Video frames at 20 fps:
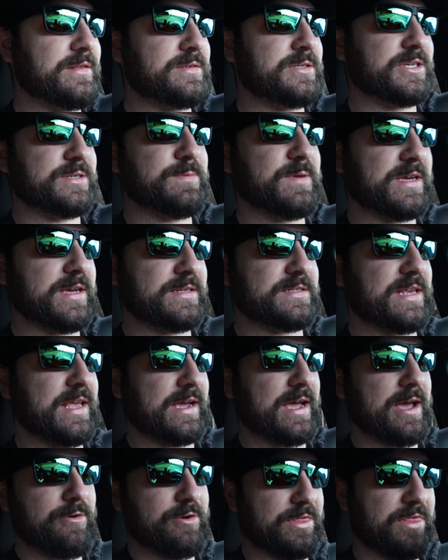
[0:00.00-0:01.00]
just because
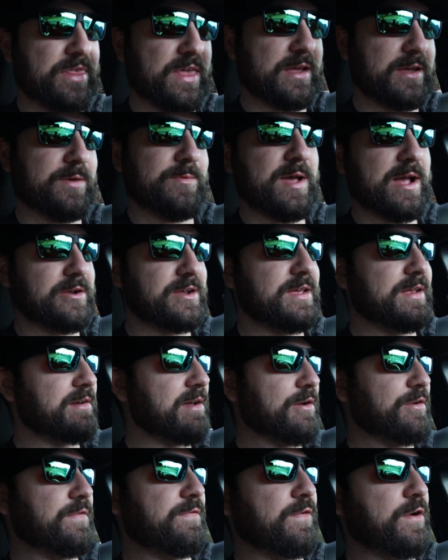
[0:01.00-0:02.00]
like I would think about it and
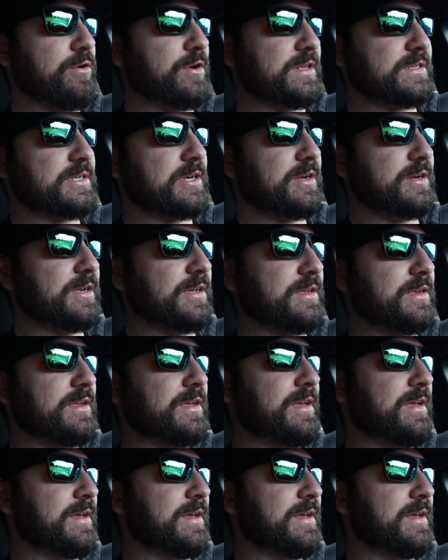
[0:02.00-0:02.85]
I would focus on it,